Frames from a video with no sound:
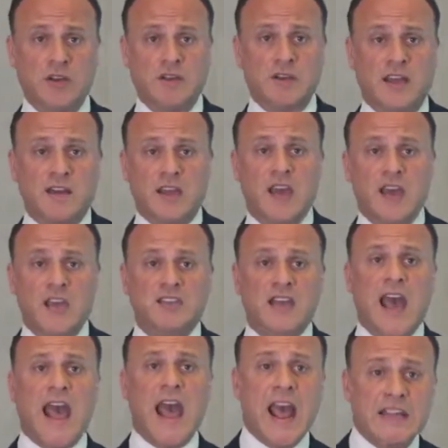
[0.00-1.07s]
that is
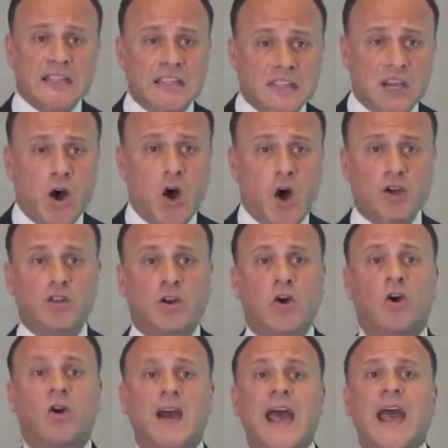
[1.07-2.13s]
hands-on
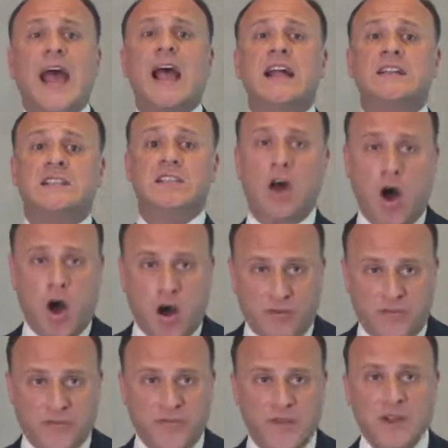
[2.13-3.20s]
or
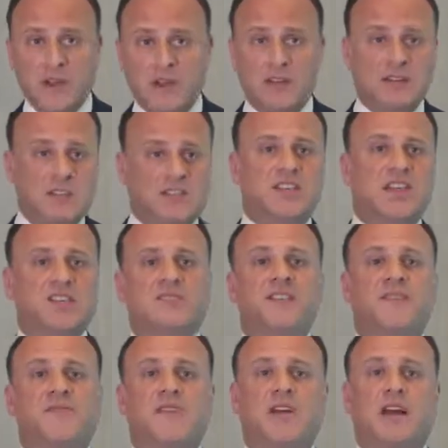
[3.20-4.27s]
hands-off in the 6
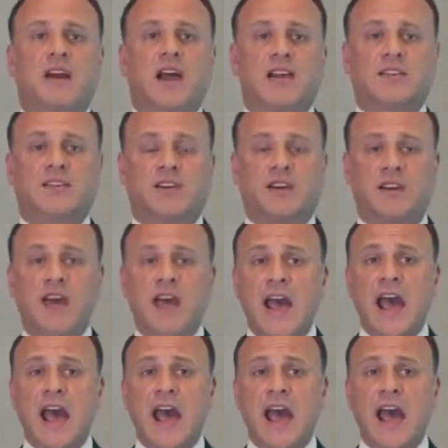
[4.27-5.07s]
different clusters.